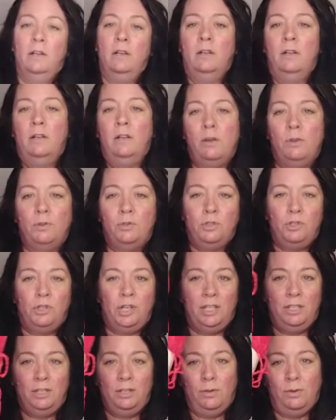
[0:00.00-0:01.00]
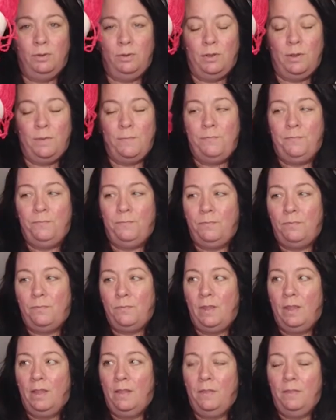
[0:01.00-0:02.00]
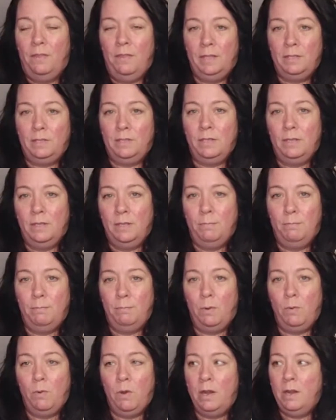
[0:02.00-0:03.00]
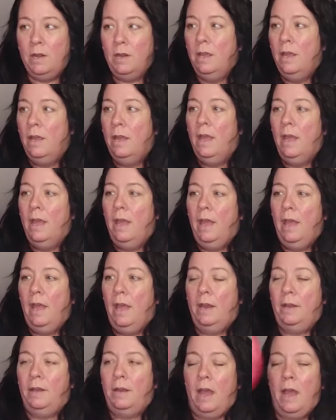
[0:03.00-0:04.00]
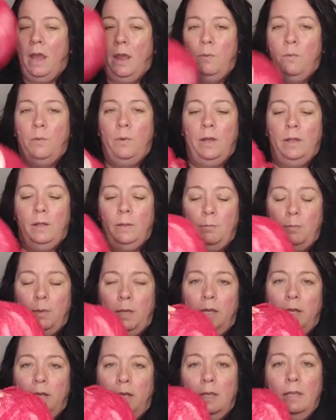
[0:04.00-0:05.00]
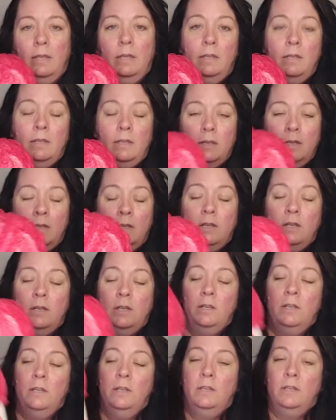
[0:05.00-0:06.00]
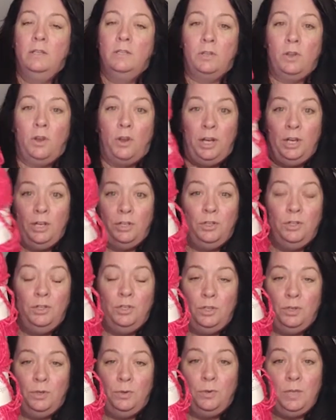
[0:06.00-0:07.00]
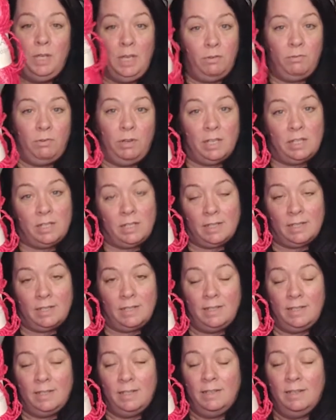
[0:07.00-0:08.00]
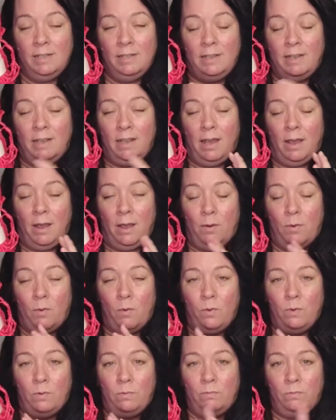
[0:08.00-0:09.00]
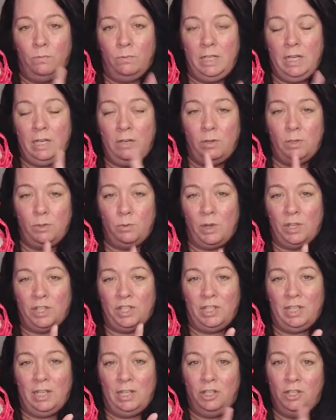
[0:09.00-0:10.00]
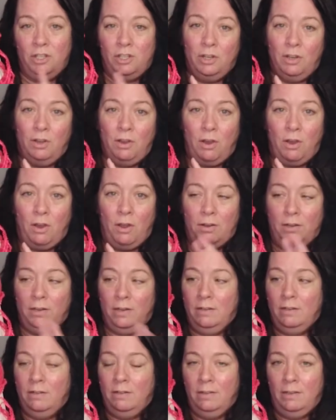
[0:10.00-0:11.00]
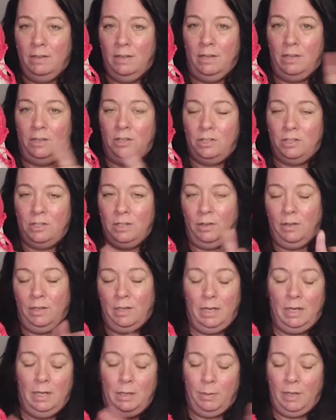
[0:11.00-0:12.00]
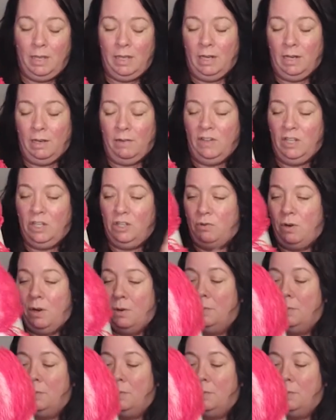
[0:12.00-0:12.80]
go straight to this big one, and I will be starting to do decreases, decrease one stitch on each in the beginning of each row,